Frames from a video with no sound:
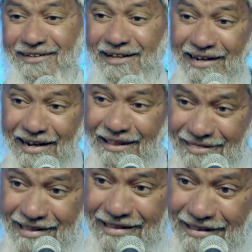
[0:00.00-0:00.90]
Allah is
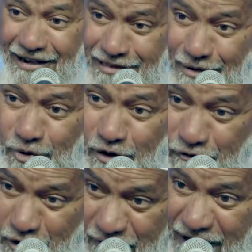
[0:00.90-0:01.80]
saying that some of
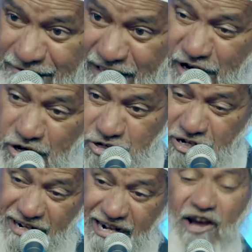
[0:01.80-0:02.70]
your wives and your
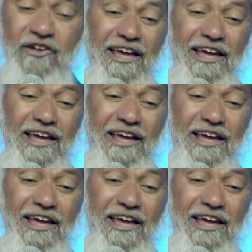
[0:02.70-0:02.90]
children are your